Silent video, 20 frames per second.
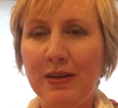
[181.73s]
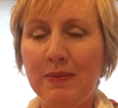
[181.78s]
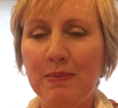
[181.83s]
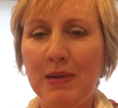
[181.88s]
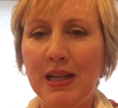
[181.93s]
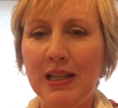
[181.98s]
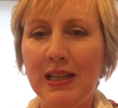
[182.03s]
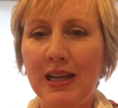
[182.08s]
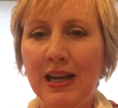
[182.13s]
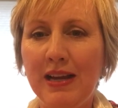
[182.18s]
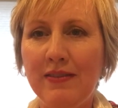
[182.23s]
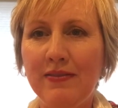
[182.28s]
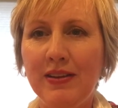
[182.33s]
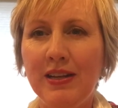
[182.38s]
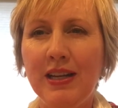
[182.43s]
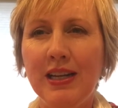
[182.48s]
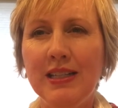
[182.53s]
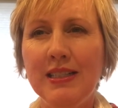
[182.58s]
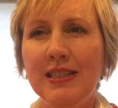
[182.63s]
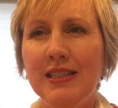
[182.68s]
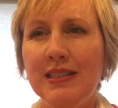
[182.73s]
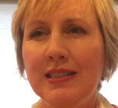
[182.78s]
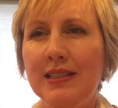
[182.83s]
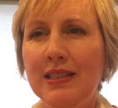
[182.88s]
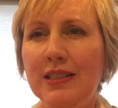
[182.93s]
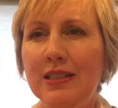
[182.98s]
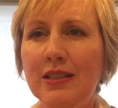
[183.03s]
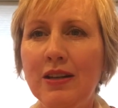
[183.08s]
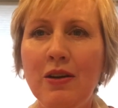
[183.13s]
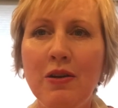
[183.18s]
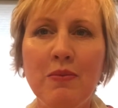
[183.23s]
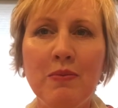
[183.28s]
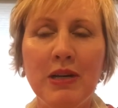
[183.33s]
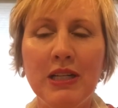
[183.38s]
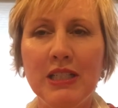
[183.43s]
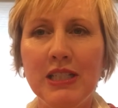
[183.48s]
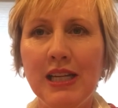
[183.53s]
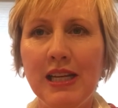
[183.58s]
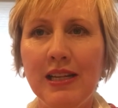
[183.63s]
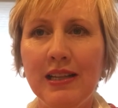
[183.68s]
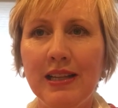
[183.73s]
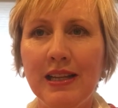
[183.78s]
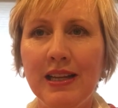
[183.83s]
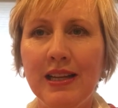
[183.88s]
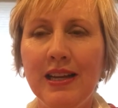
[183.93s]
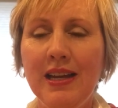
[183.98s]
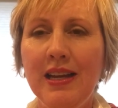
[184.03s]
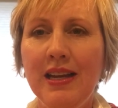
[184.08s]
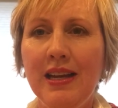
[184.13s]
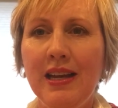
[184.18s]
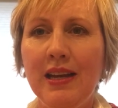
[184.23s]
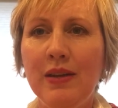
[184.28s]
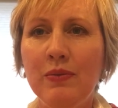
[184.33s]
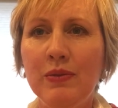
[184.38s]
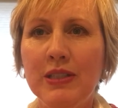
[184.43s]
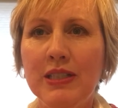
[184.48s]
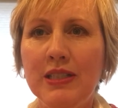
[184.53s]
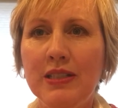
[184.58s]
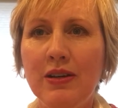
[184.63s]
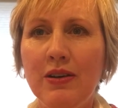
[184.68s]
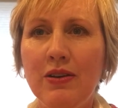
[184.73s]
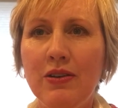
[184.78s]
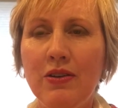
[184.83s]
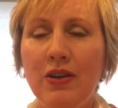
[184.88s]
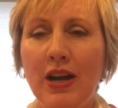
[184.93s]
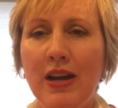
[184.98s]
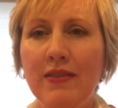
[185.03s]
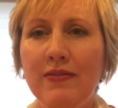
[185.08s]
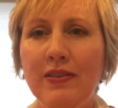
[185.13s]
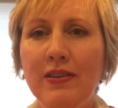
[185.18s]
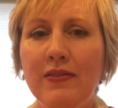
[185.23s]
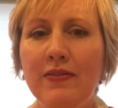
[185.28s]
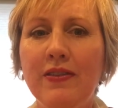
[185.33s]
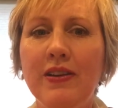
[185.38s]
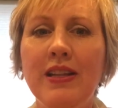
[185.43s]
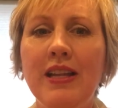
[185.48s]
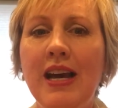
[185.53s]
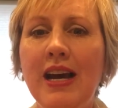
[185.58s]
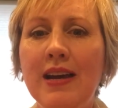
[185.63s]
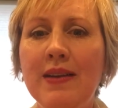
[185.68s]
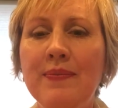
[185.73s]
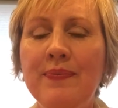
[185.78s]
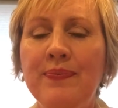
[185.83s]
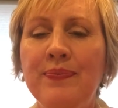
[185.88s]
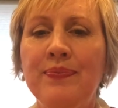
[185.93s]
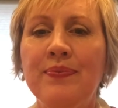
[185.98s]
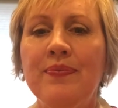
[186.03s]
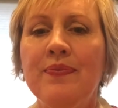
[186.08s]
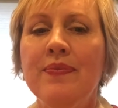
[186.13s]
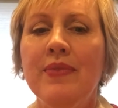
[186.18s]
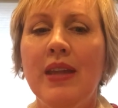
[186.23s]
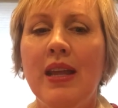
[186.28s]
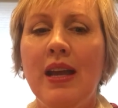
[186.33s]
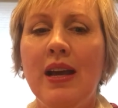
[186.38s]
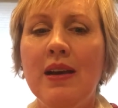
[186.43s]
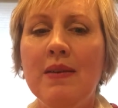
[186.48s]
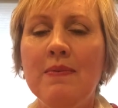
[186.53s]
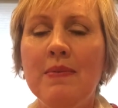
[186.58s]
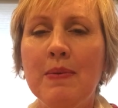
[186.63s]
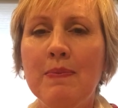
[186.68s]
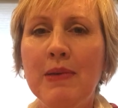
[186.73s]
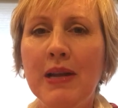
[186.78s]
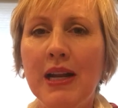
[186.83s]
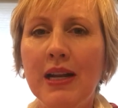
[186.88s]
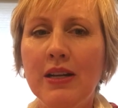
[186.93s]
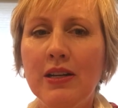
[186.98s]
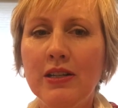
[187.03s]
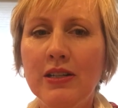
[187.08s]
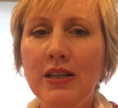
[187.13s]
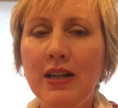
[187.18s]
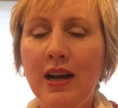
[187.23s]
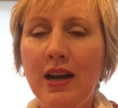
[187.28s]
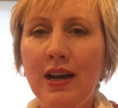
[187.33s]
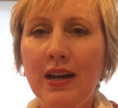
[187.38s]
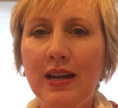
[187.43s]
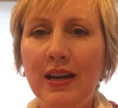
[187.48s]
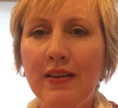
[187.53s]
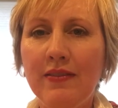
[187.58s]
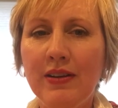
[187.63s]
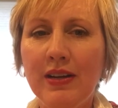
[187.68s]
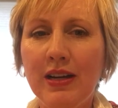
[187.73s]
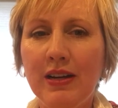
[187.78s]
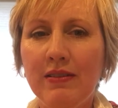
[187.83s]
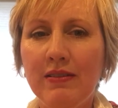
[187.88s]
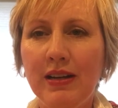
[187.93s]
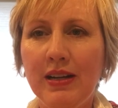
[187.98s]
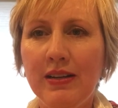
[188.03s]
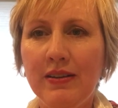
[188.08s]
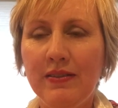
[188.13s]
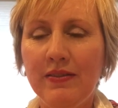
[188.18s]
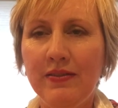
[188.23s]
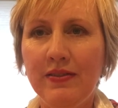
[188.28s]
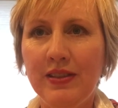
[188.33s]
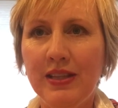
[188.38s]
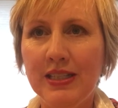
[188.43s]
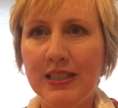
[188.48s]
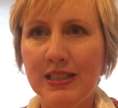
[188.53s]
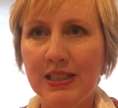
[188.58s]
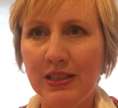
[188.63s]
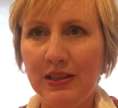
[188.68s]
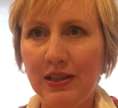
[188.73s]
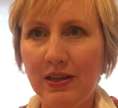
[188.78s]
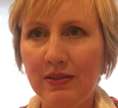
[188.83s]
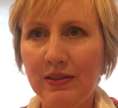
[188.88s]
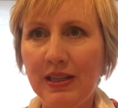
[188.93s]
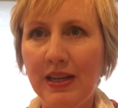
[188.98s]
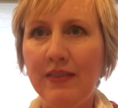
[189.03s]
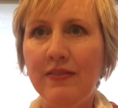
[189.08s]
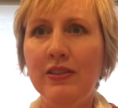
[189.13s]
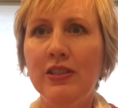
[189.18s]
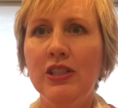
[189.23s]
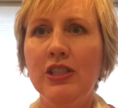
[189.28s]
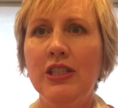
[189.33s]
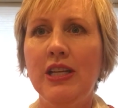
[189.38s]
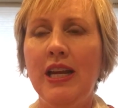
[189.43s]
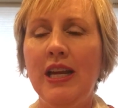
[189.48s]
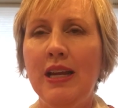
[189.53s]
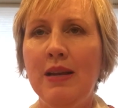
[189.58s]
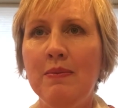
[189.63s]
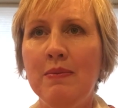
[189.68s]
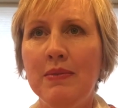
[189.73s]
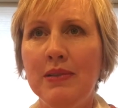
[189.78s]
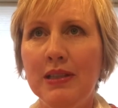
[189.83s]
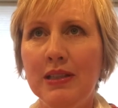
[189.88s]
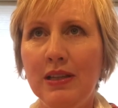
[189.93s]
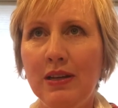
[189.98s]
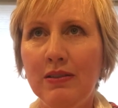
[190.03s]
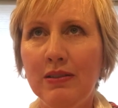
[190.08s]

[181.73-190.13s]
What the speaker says: in my life, and I did so much healing and was so grateful for that. But I could not ever get rid of this low-level shame,